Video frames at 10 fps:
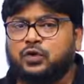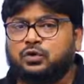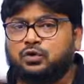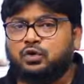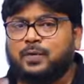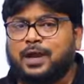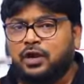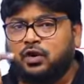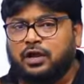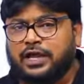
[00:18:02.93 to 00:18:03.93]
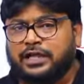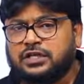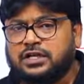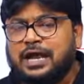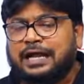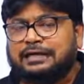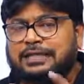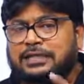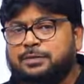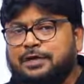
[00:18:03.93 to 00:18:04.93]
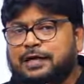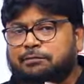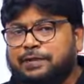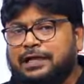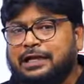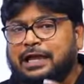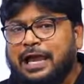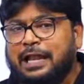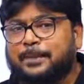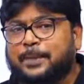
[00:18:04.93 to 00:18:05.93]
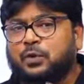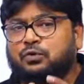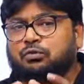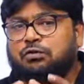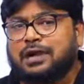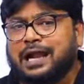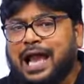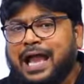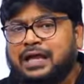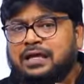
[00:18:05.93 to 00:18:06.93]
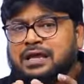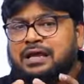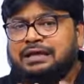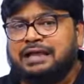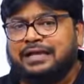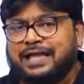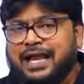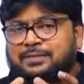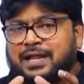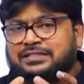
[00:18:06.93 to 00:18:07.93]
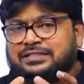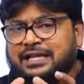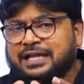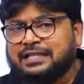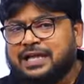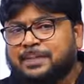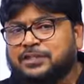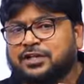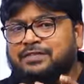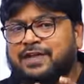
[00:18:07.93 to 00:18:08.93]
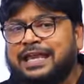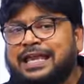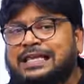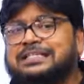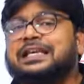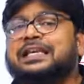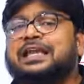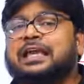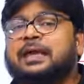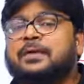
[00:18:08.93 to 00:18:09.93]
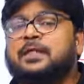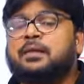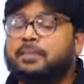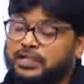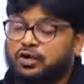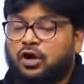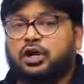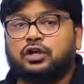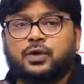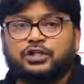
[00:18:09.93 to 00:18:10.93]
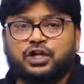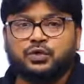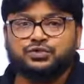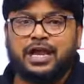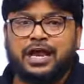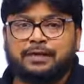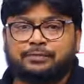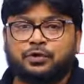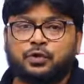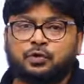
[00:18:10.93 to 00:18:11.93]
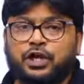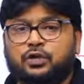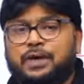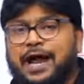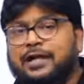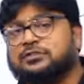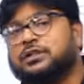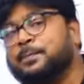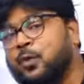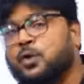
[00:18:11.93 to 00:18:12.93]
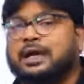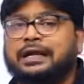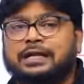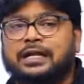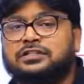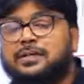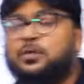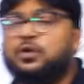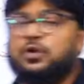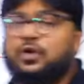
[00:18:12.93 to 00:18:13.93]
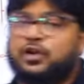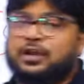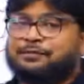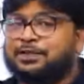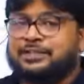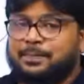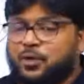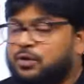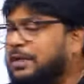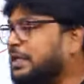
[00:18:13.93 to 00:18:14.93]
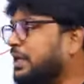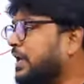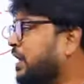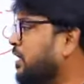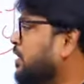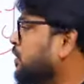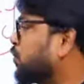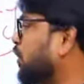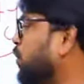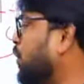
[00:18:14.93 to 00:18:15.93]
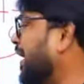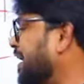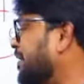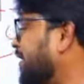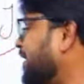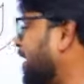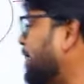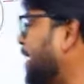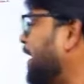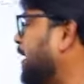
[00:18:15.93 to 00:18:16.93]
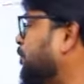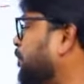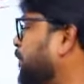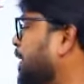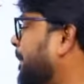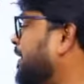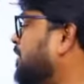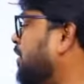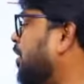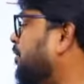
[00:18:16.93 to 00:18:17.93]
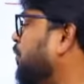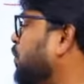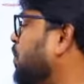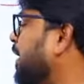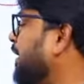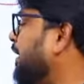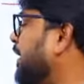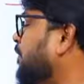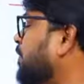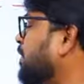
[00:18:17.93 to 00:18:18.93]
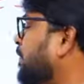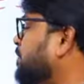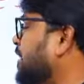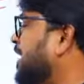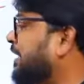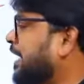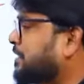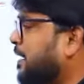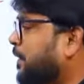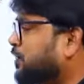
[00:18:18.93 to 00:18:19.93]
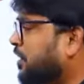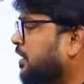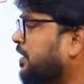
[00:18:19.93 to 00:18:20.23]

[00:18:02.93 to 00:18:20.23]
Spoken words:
to your knowledge, and this will definitely help you to crack NET as well as set examination very easily. But in order to achieve JRF, you need to add some more content, you need to refer some more material so that you can cover the remaining 50% of new content which comes in NET examination.